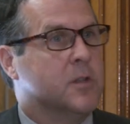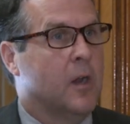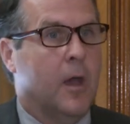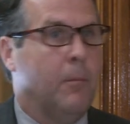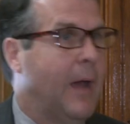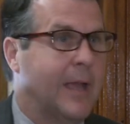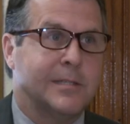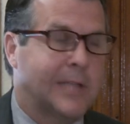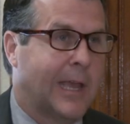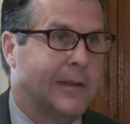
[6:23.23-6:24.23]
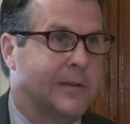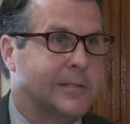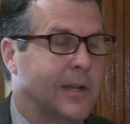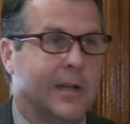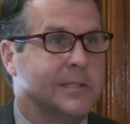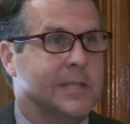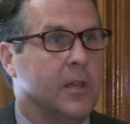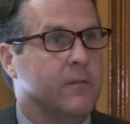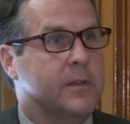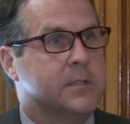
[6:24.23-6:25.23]
They're not my standards, they're not
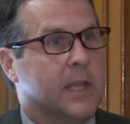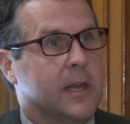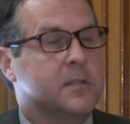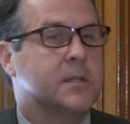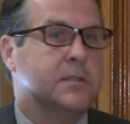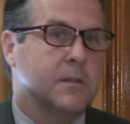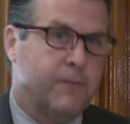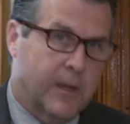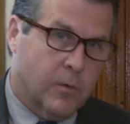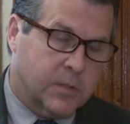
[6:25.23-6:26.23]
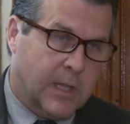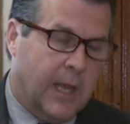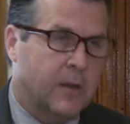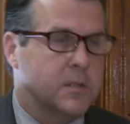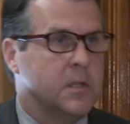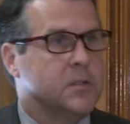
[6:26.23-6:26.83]
Sullivan's standards, it's the federal standards.